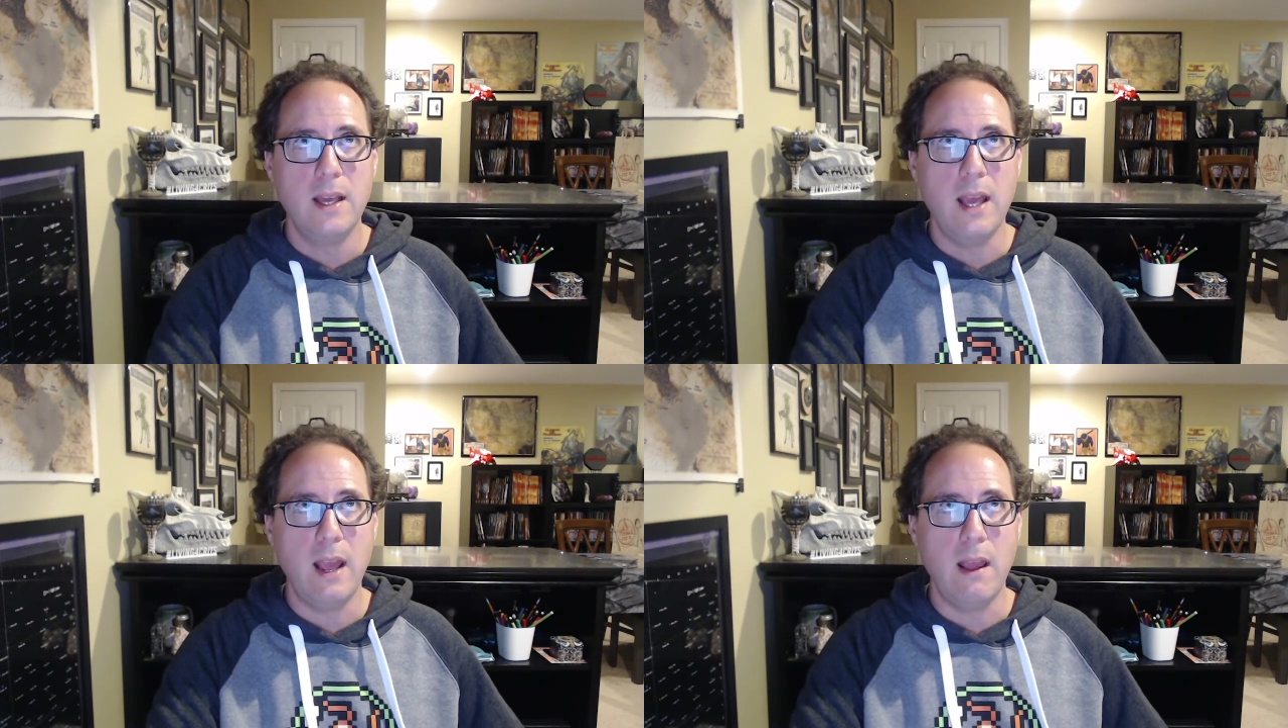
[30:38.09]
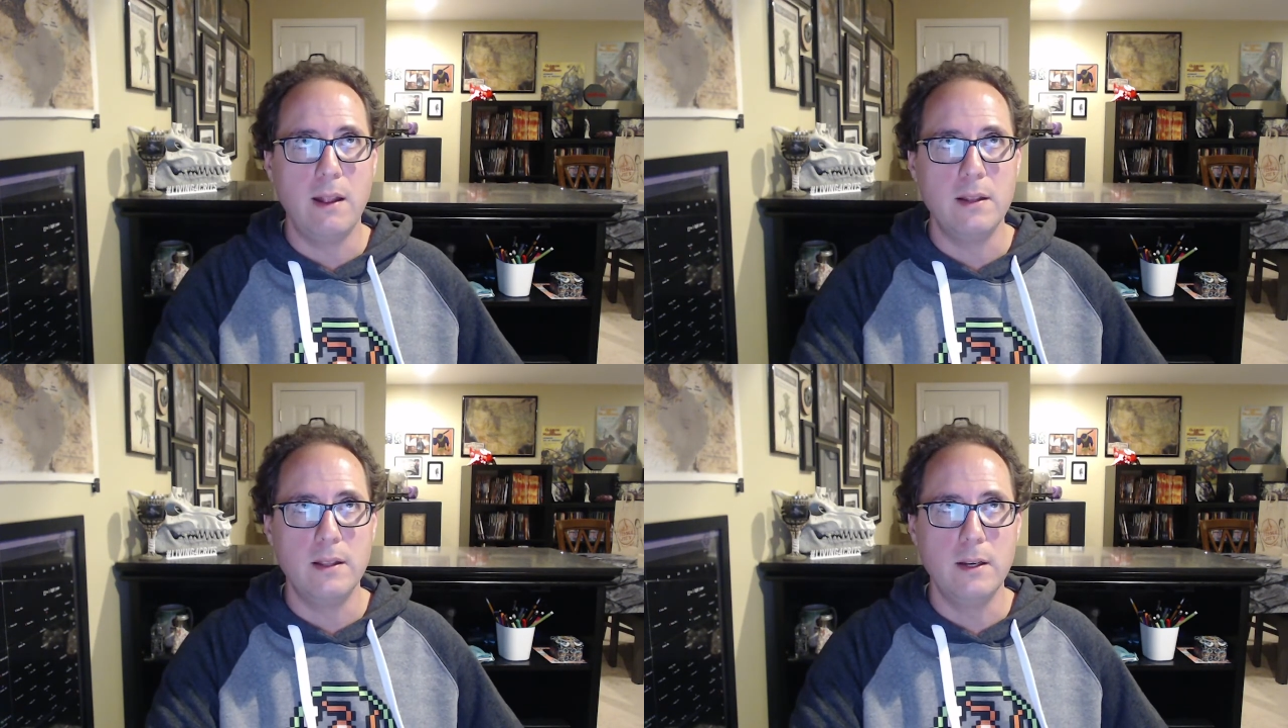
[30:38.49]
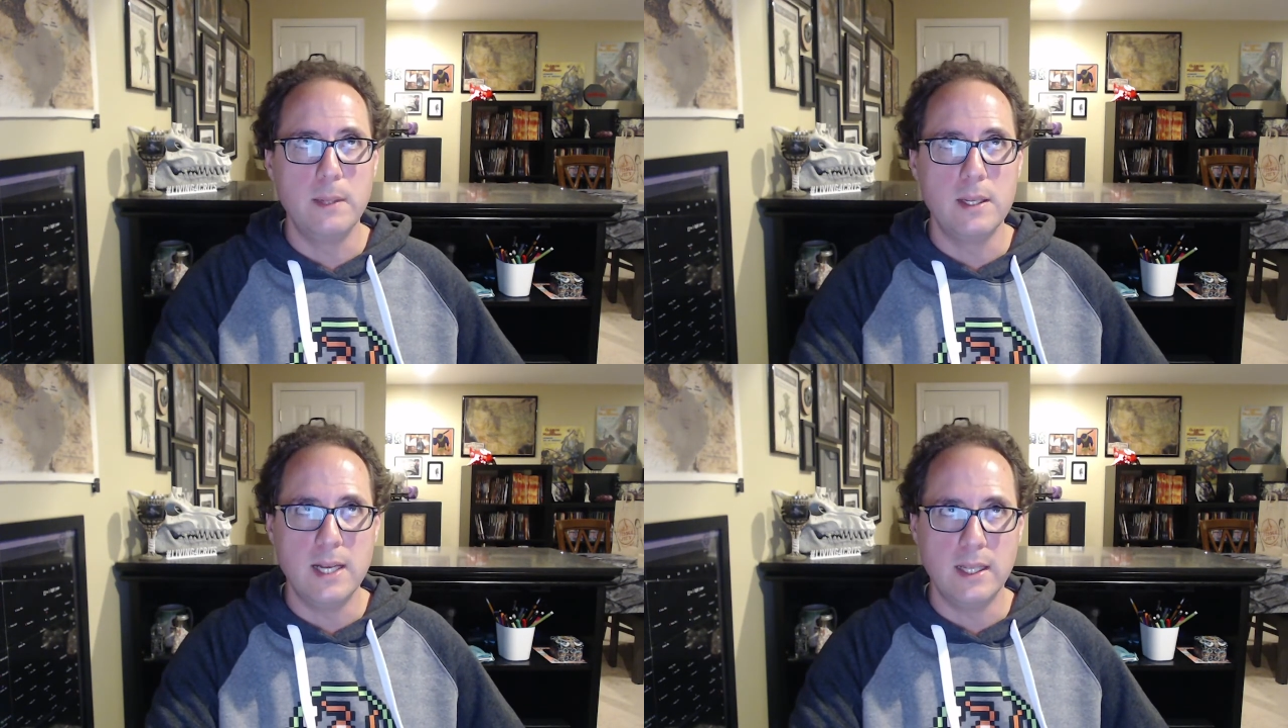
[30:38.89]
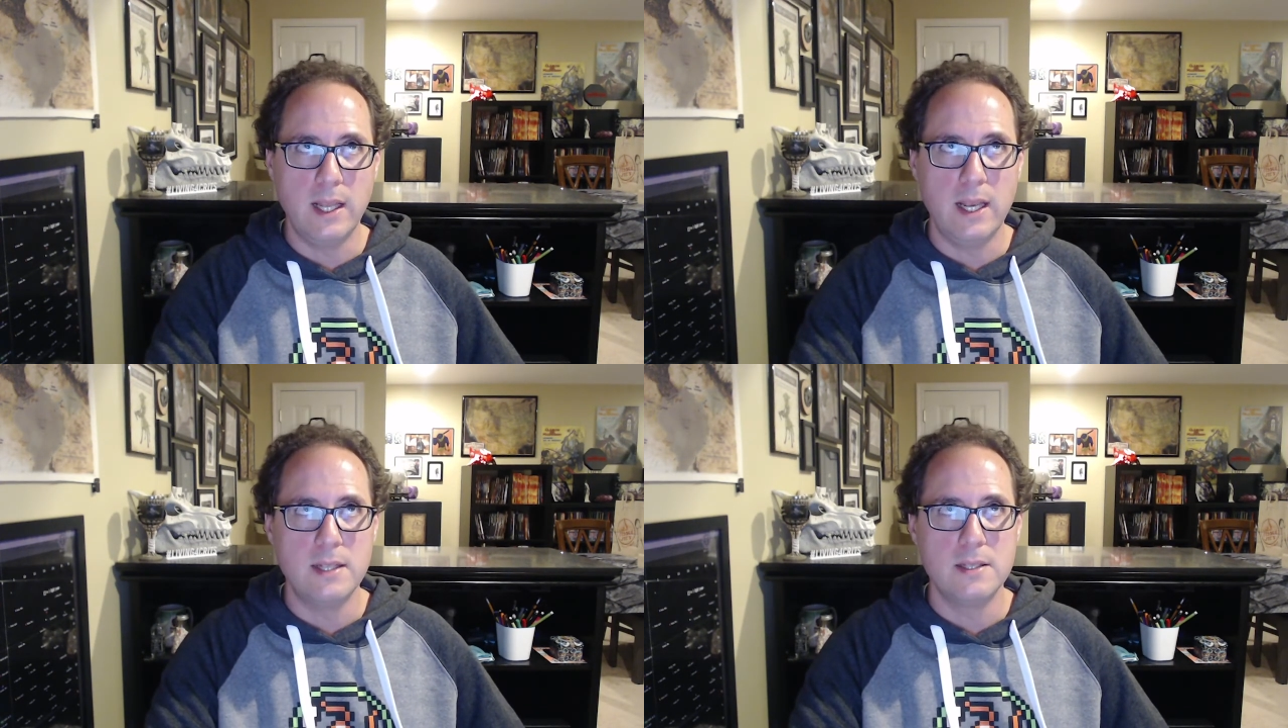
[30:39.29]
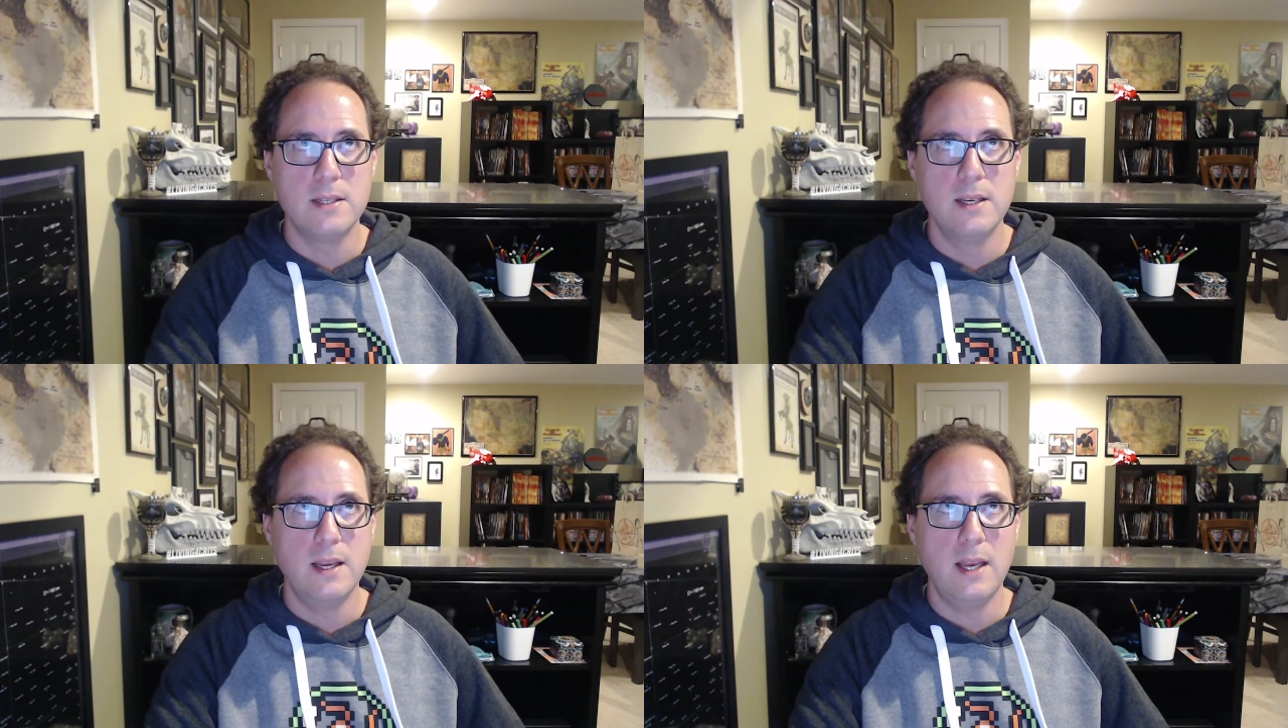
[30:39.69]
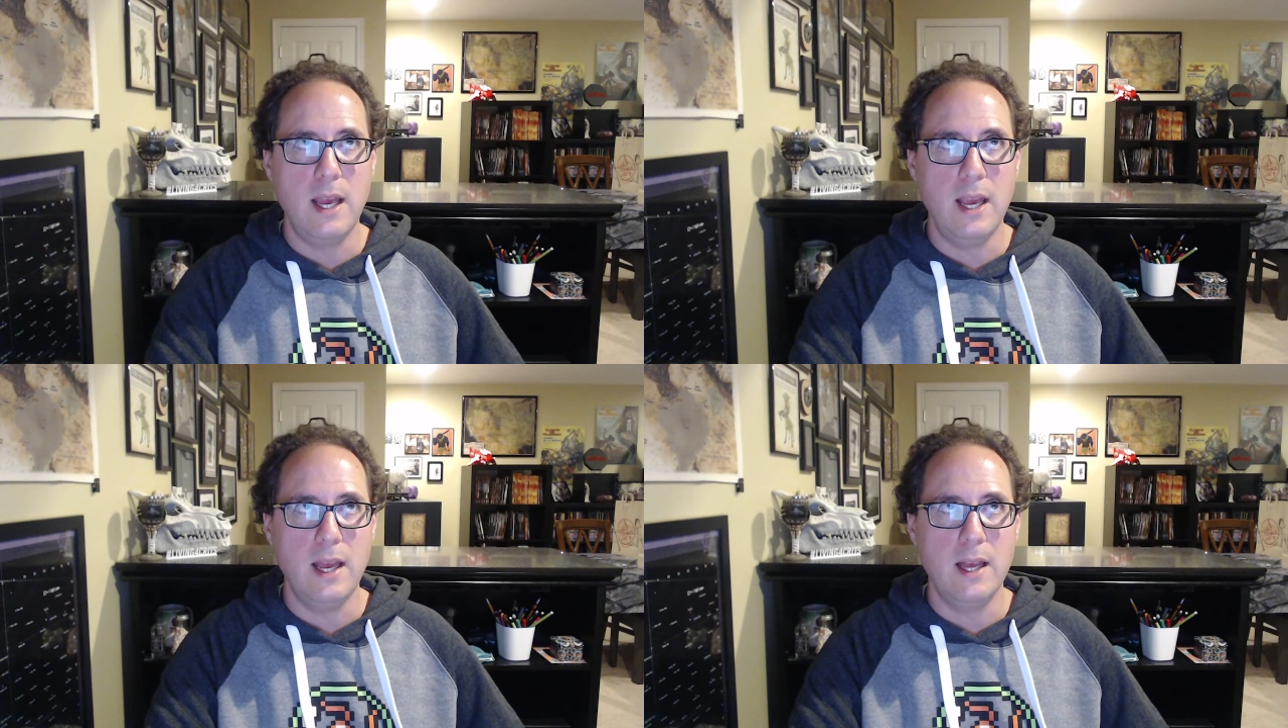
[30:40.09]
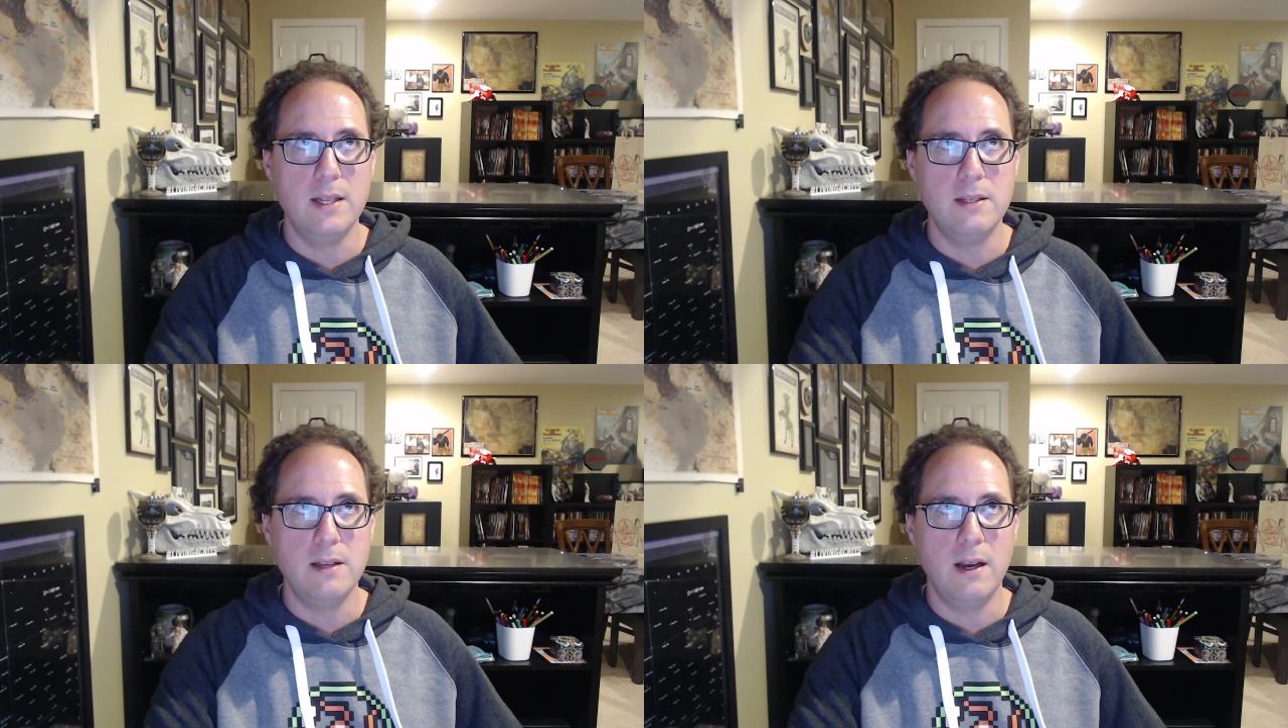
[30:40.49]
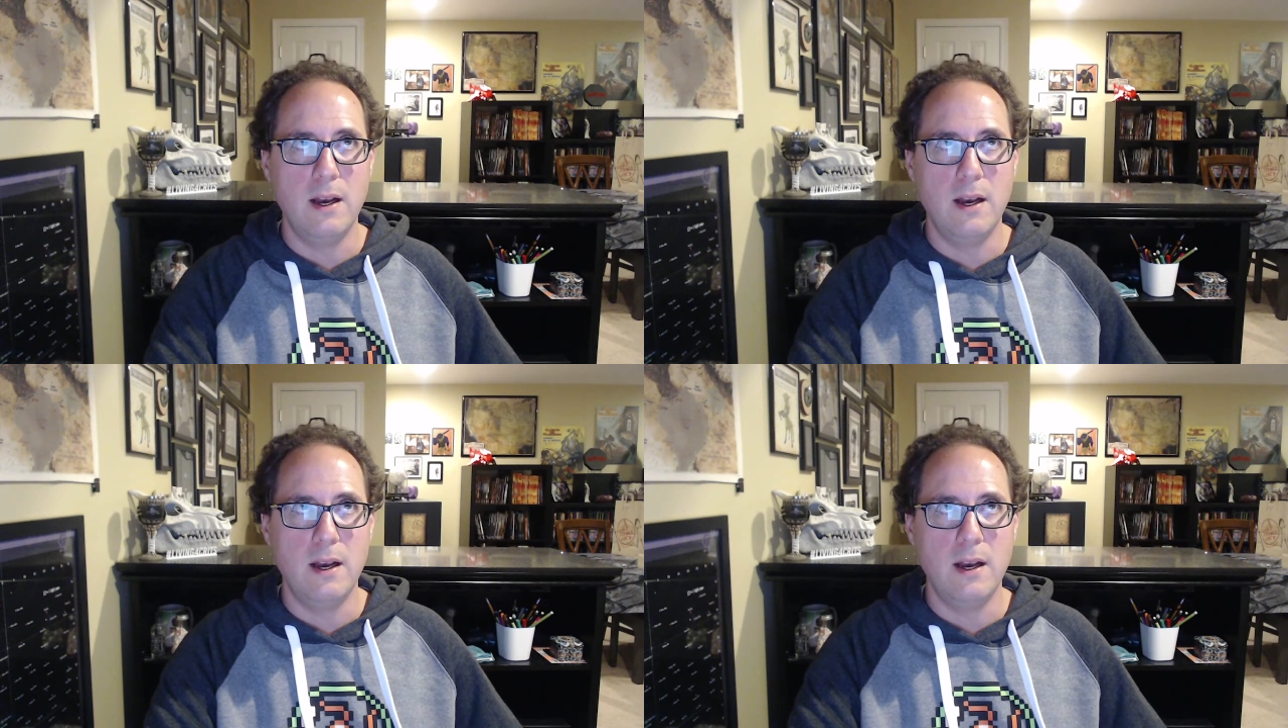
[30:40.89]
and a little bit of Deadlands, and